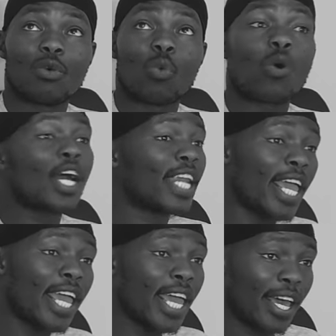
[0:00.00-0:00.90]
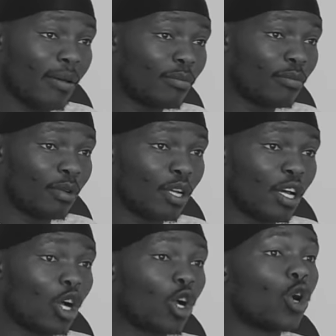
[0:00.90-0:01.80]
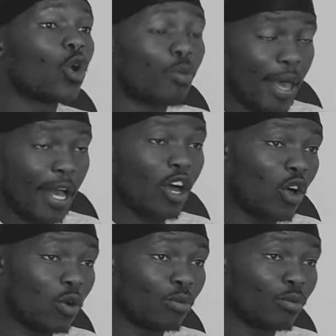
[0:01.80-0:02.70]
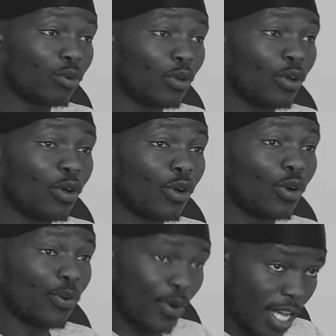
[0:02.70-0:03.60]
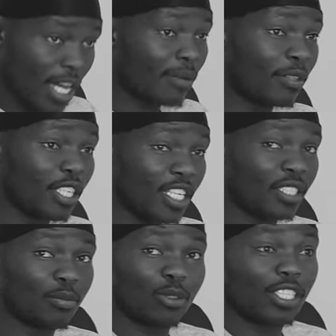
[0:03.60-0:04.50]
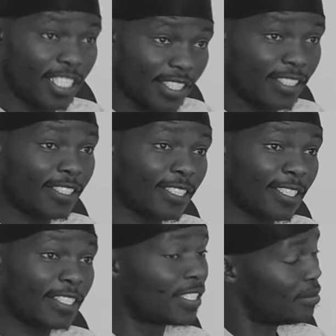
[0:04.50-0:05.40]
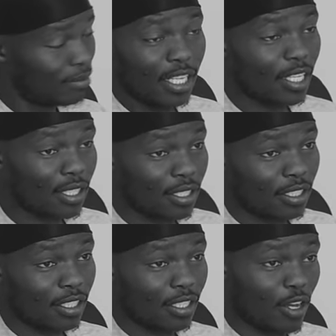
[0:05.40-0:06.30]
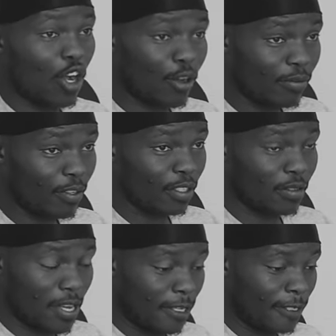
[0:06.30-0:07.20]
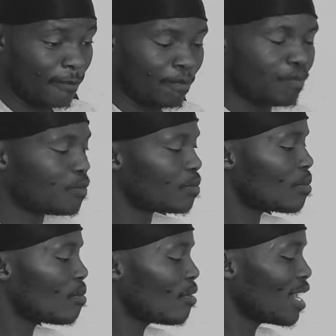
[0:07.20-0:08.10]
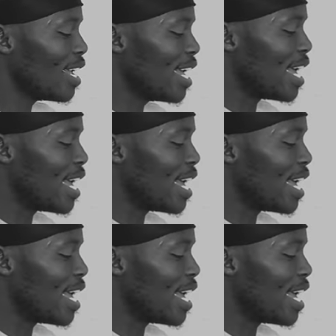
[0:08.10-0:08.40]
1 a.m., yeah. go back home, wake up the next morning at 6 and be in the office, right? Yeah.